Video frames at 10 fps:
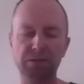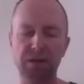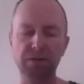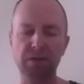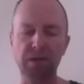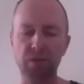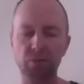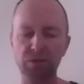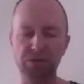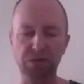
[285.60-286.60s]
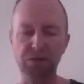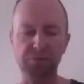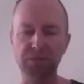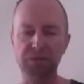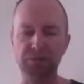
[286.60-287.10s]
say that there was a
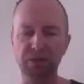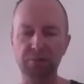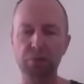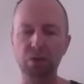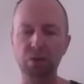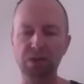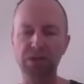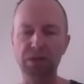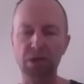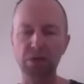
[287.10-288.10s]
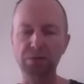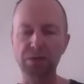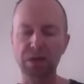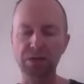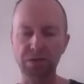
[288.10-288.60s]
specific point in time that
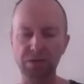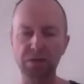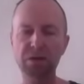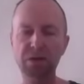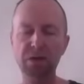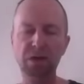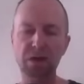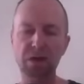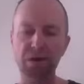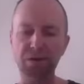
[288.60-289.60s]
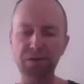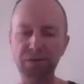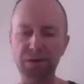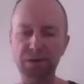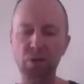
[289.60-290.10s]
they can,
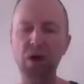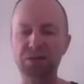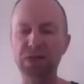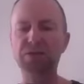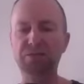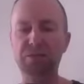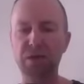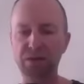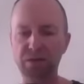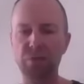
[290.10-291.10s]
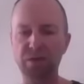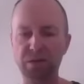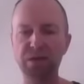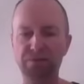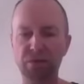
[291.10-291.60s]
identify as when
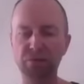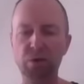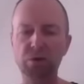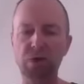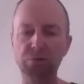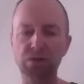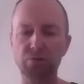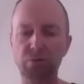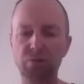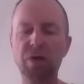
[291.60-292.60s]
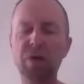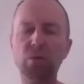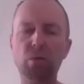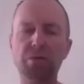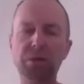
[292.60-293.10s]
they first woke up to truth.
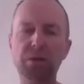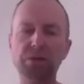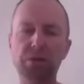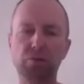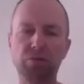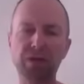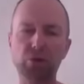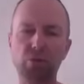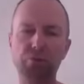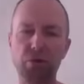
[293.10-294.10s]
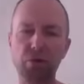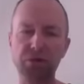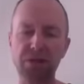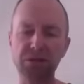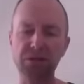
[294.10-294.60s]
With me, it was a gradual
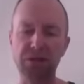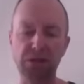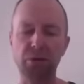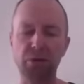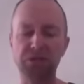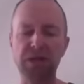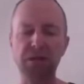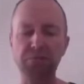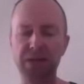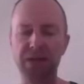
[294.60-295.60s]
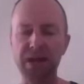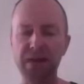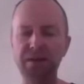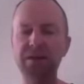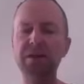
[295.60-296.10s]
process, and I would say it
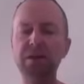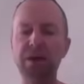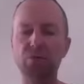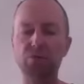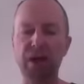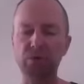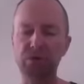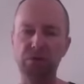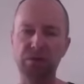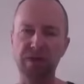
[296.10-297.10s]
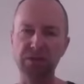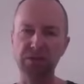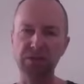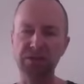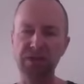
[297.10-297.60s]
began around
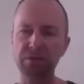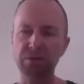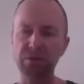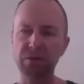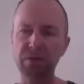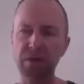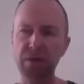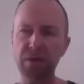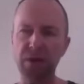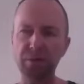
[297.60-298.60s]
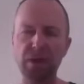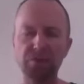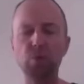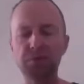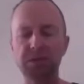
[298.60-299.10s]
2007. I mean, I've
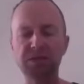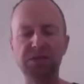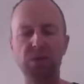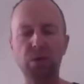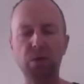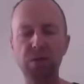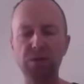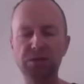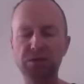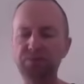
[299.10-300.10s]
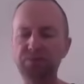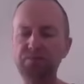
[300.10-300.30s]
always been someone that's